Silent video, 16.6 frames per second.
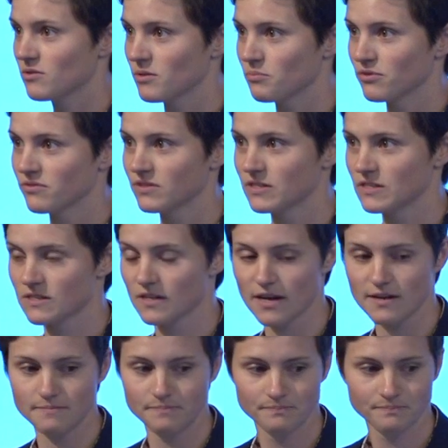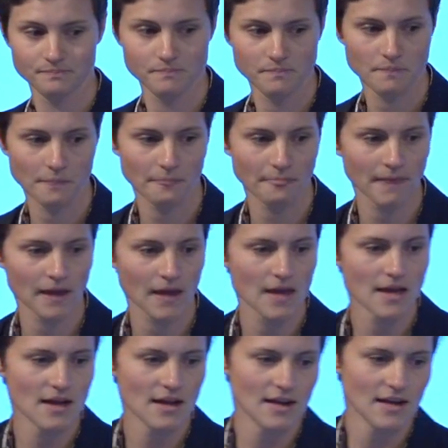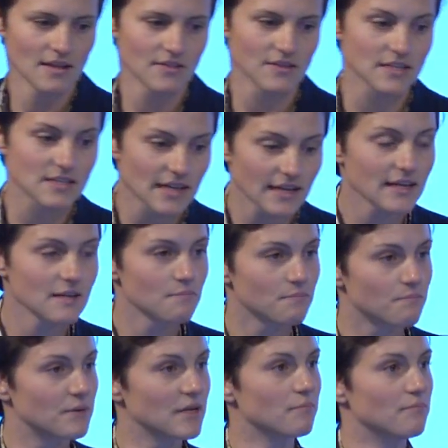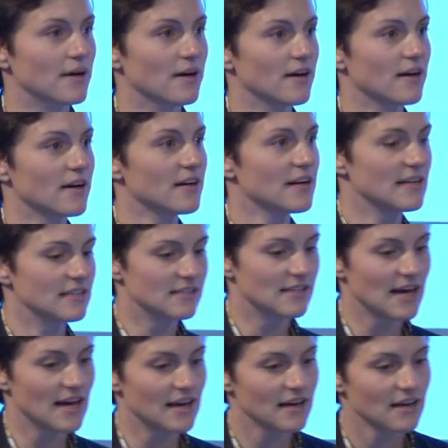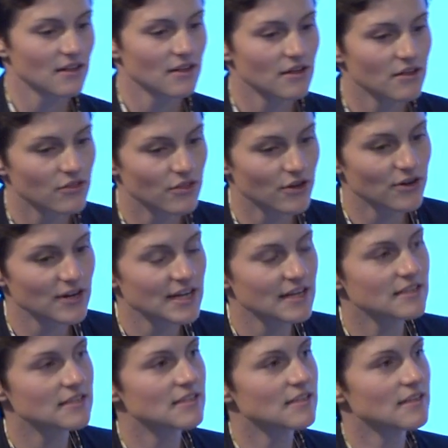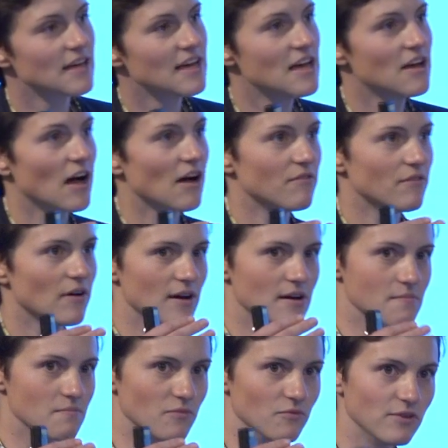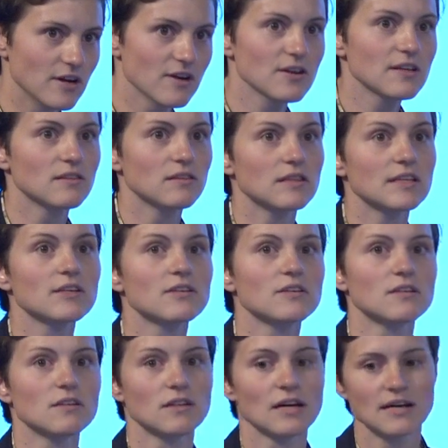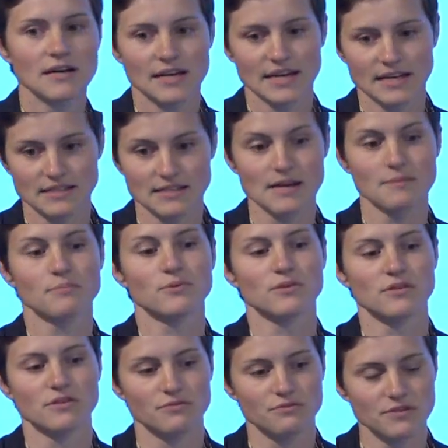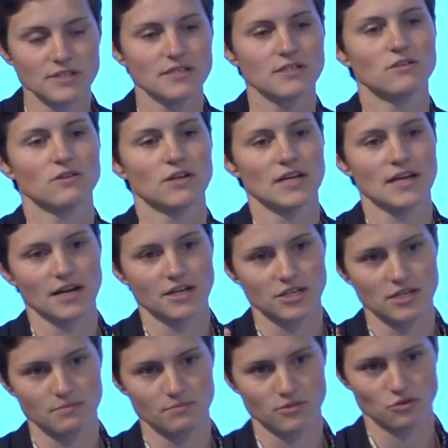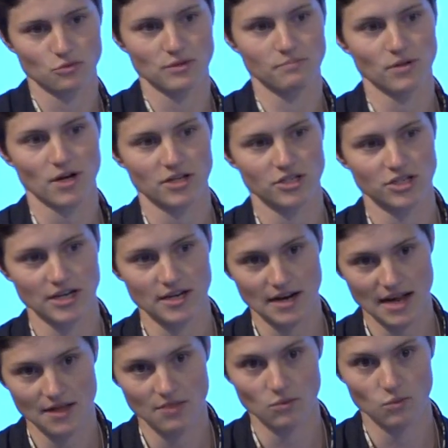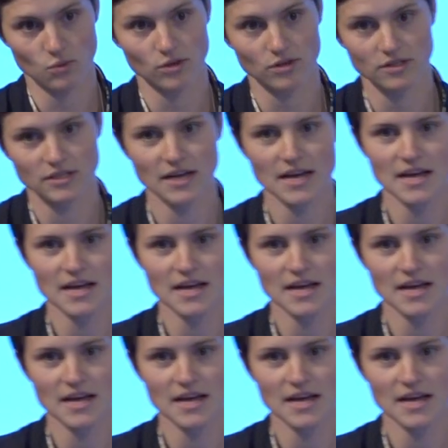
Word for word: on the previous slide. The second big barrier is that there is um, very little examples of physical connection between blockchain and the world.